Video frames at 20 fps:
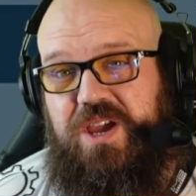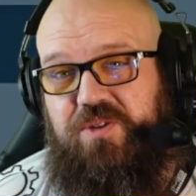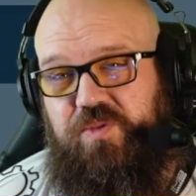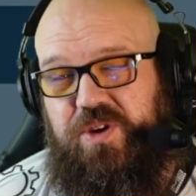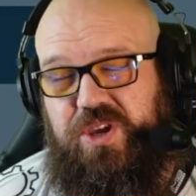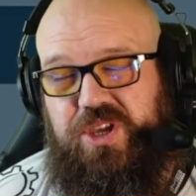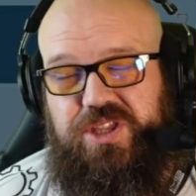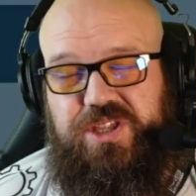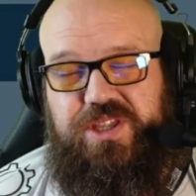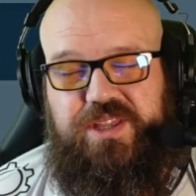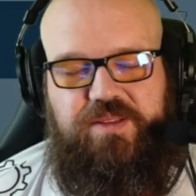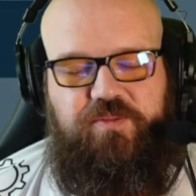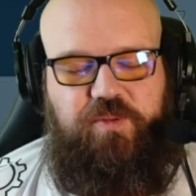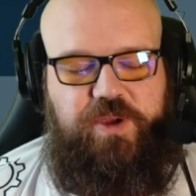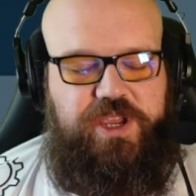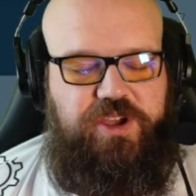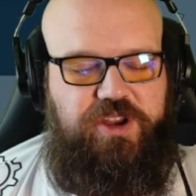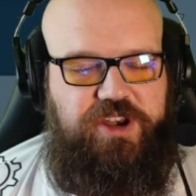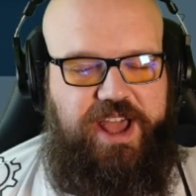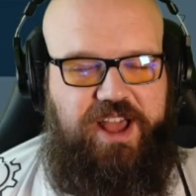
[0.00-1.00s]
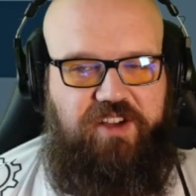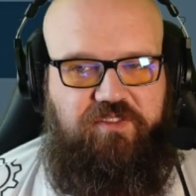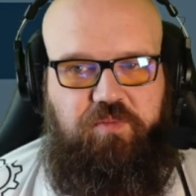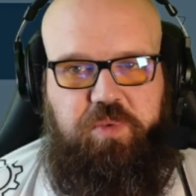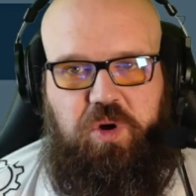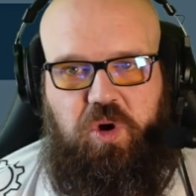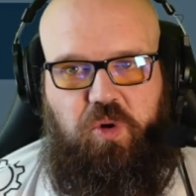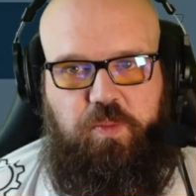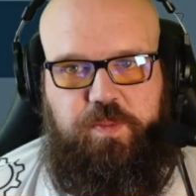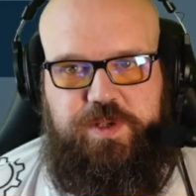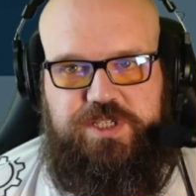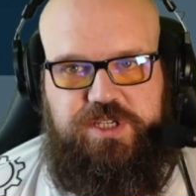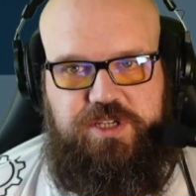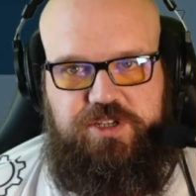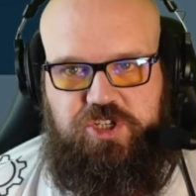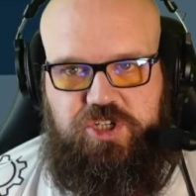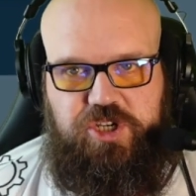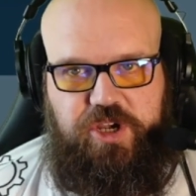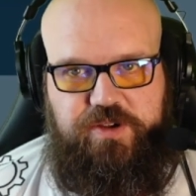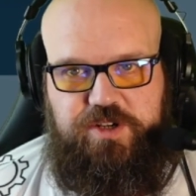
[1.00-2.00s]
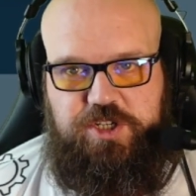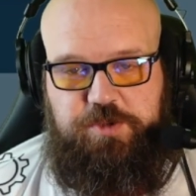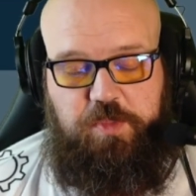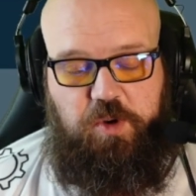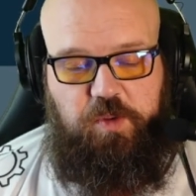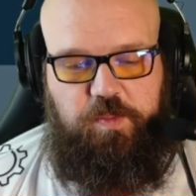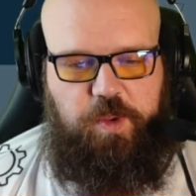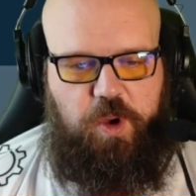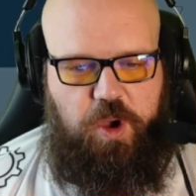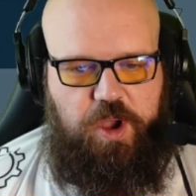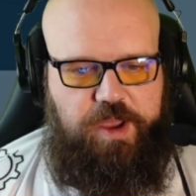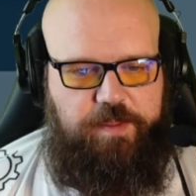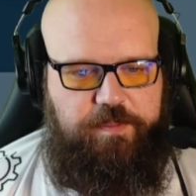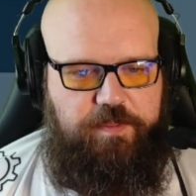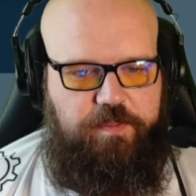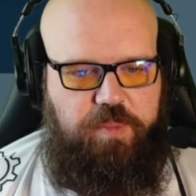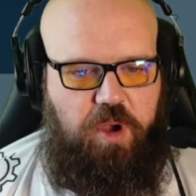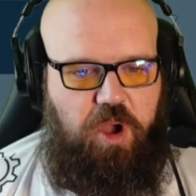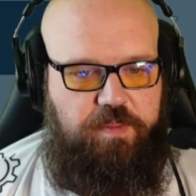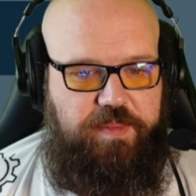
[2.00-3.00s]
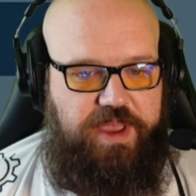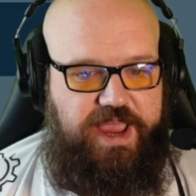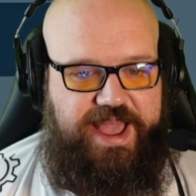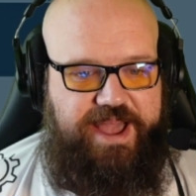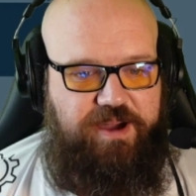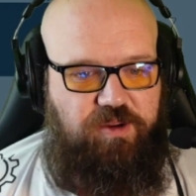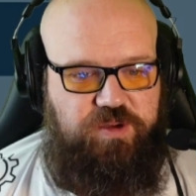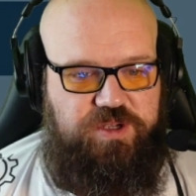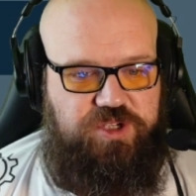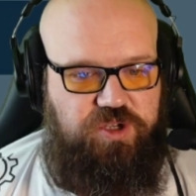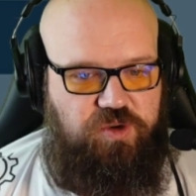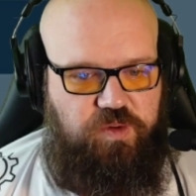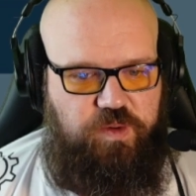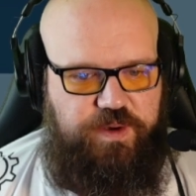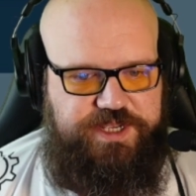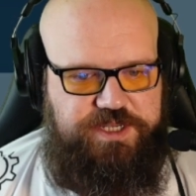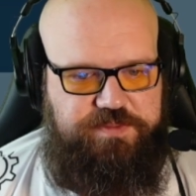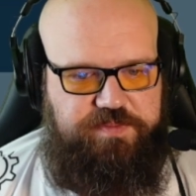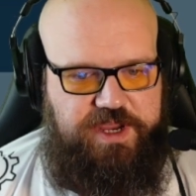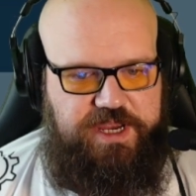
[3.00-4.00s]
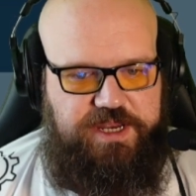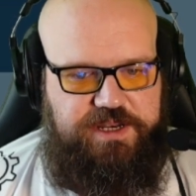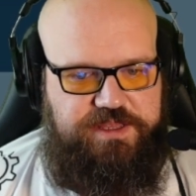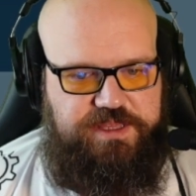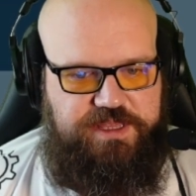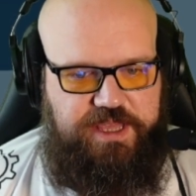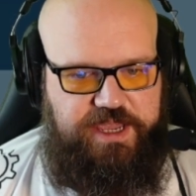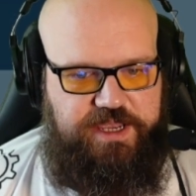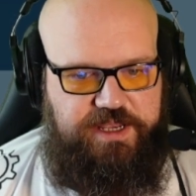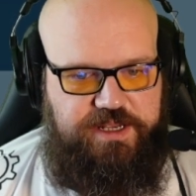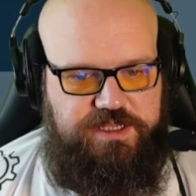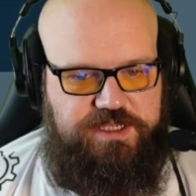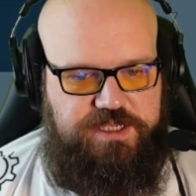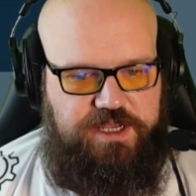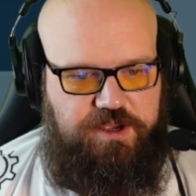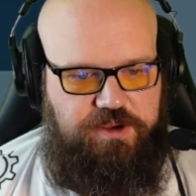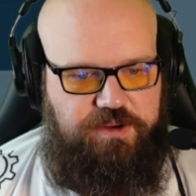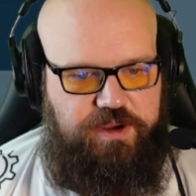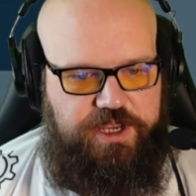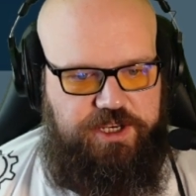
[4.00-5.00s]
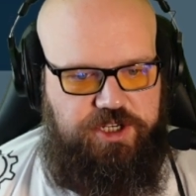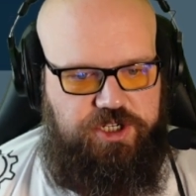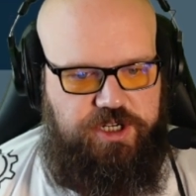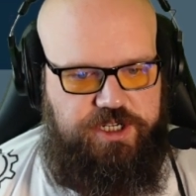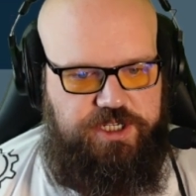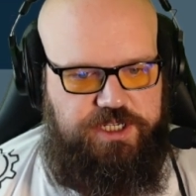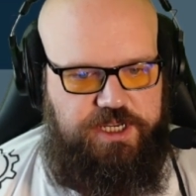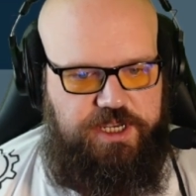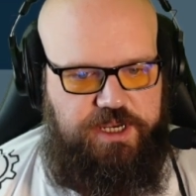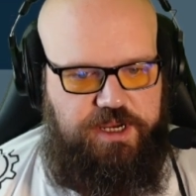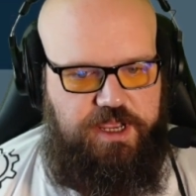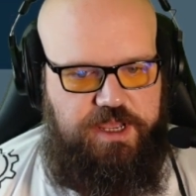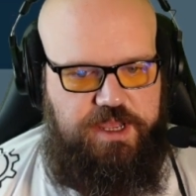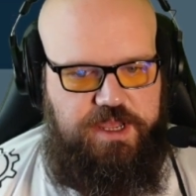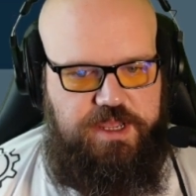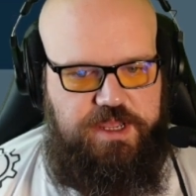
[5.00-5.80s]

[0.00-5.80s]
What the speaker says: we could have porpoising jokes, but bottoming out has always been a thing. So interesting.